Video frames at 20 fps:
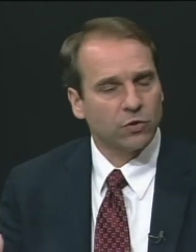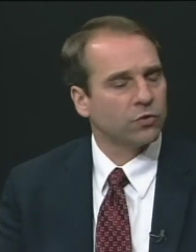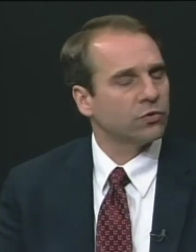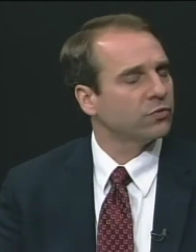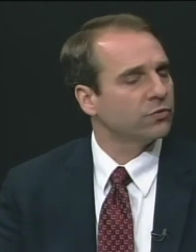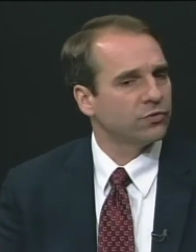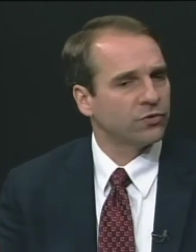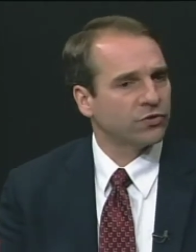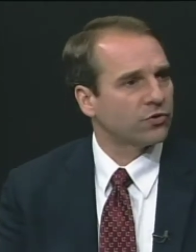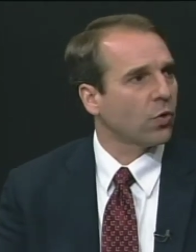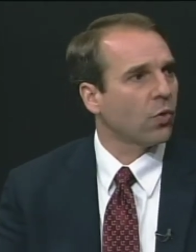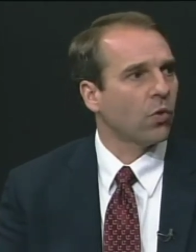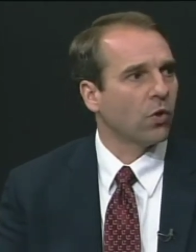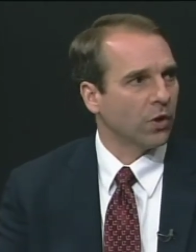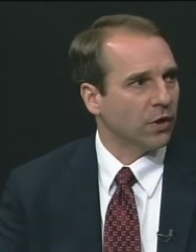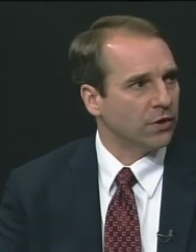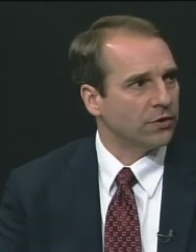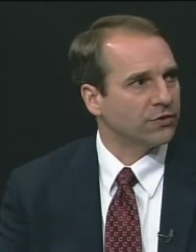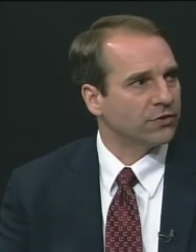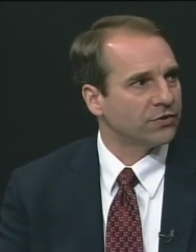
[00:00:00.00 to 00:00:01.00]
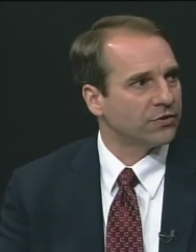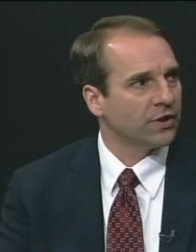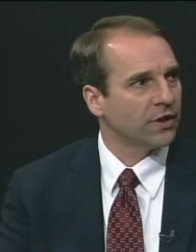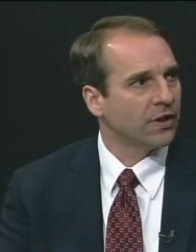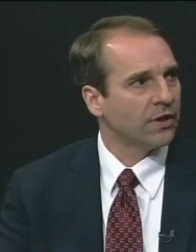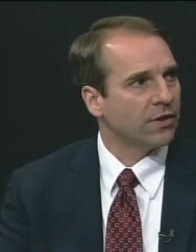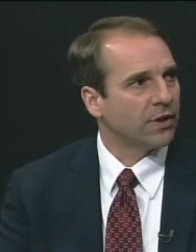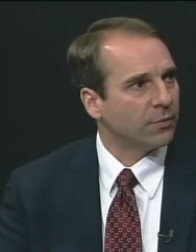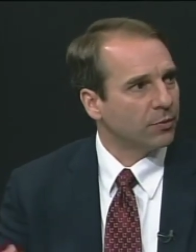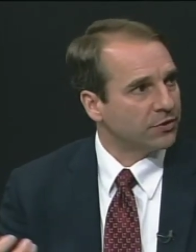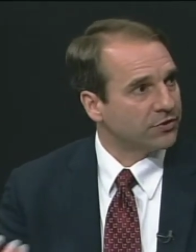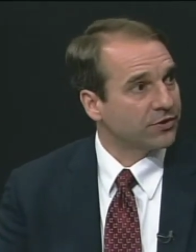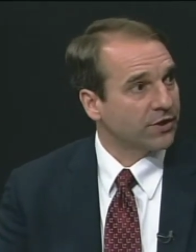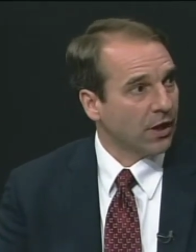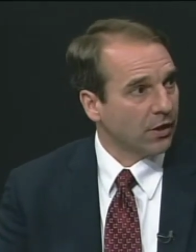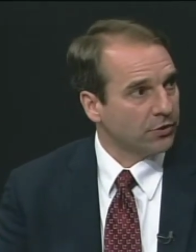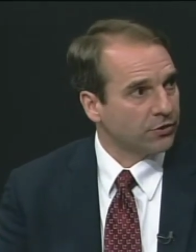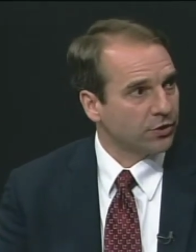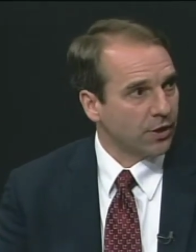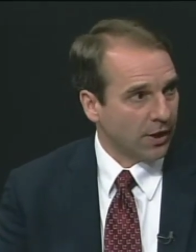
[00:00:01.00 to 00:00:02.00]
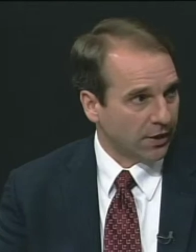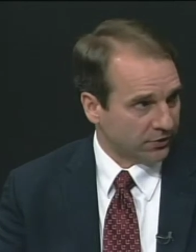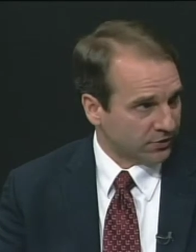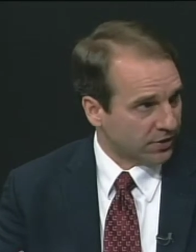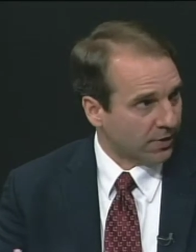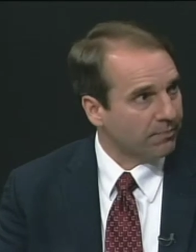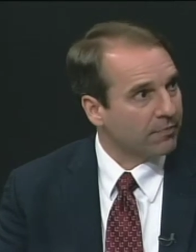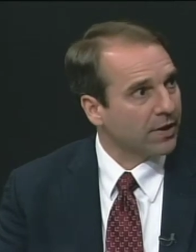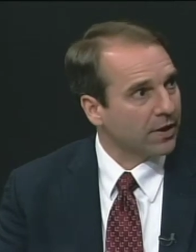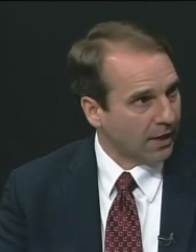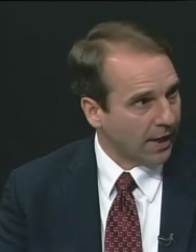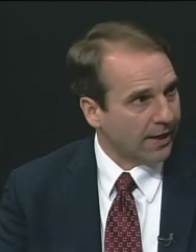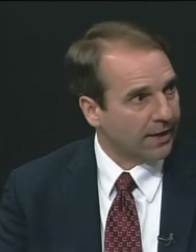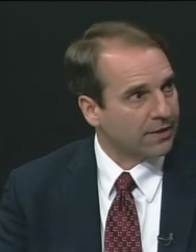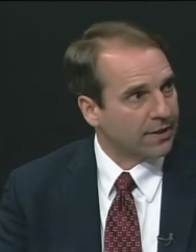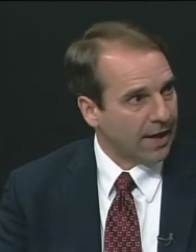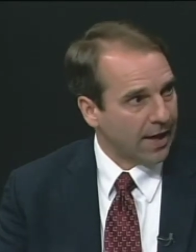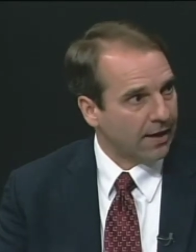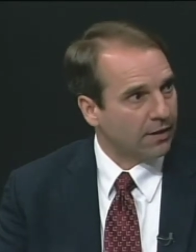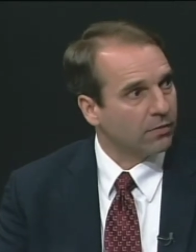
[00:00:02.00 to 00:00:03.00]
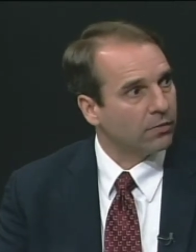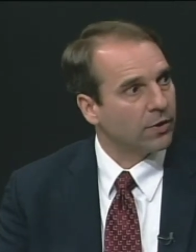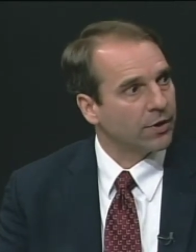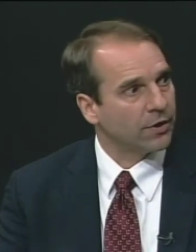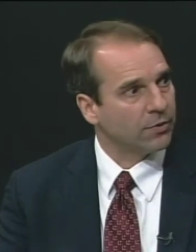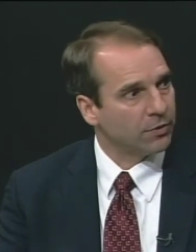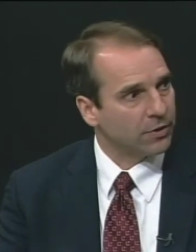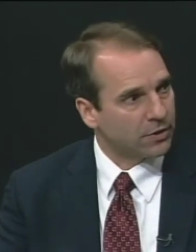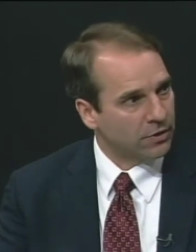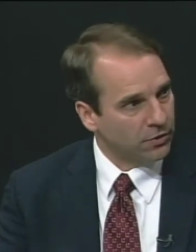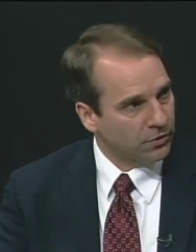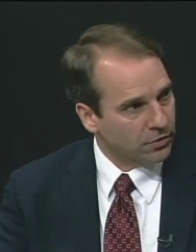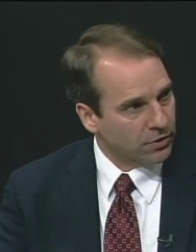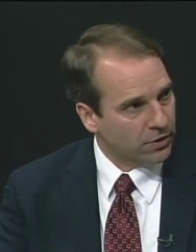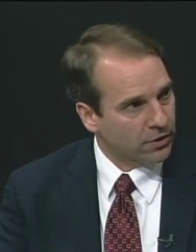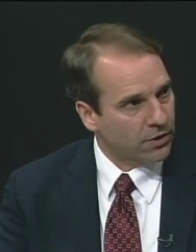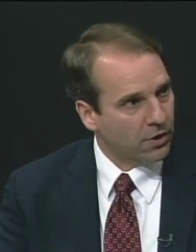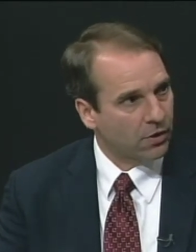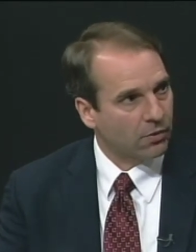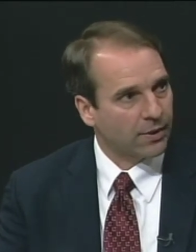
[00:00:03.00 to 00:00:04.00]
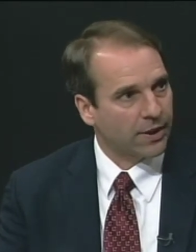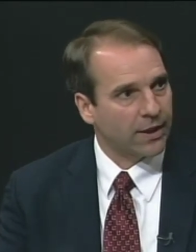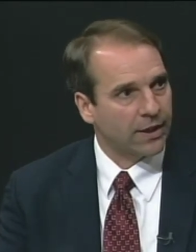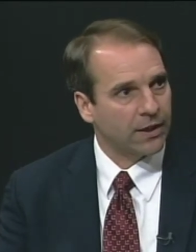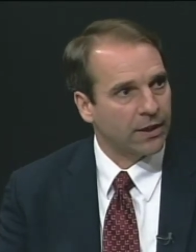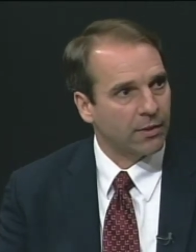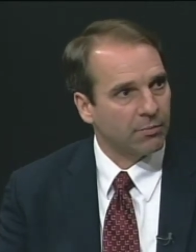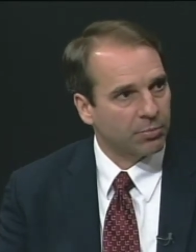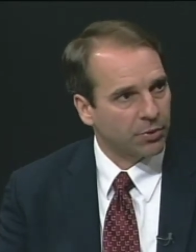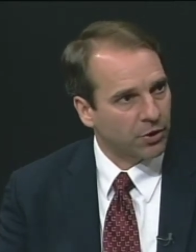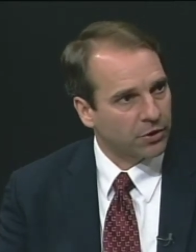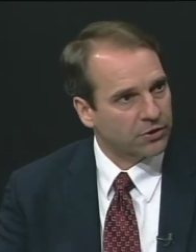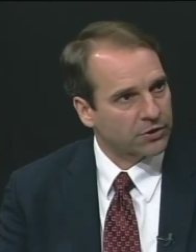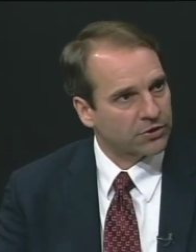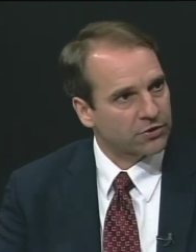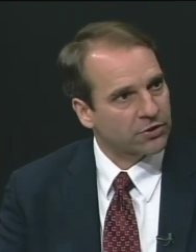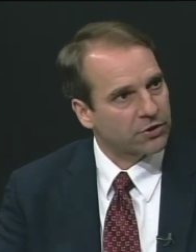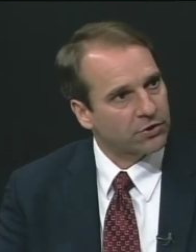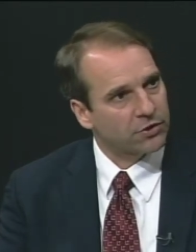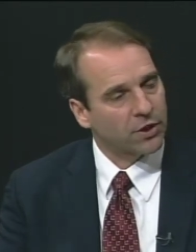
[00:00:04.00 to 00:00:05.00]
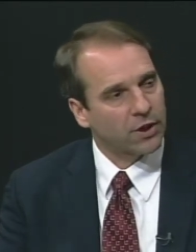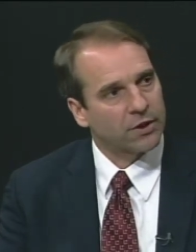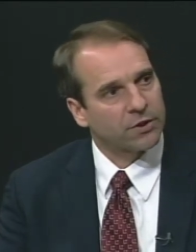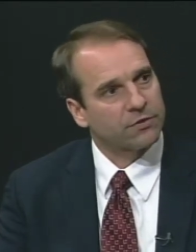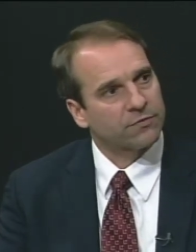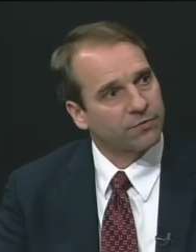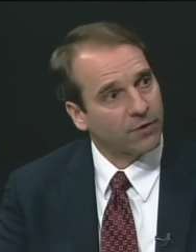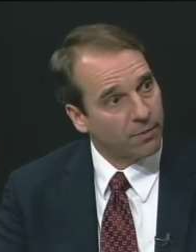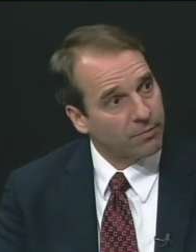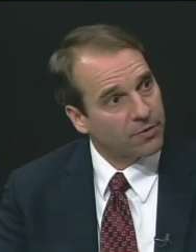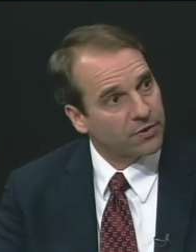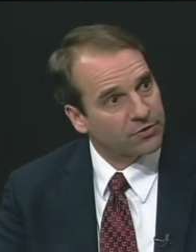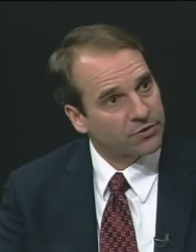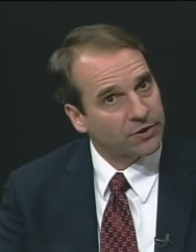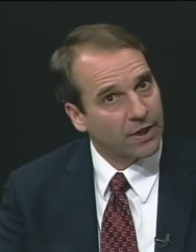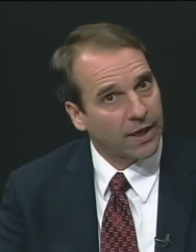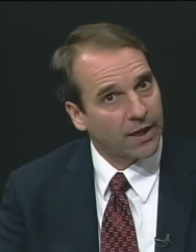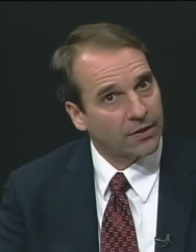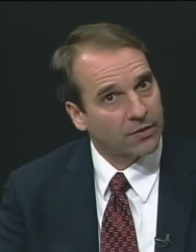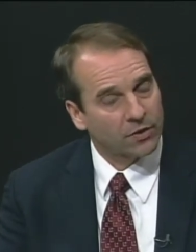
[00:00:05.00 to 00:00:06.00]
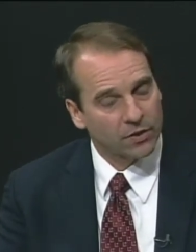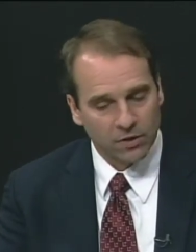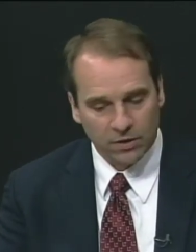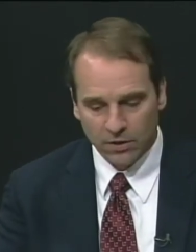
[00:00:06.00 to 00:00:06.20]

stores that would sell drugs, something like that, where you could go in and purchase the drugs from the state,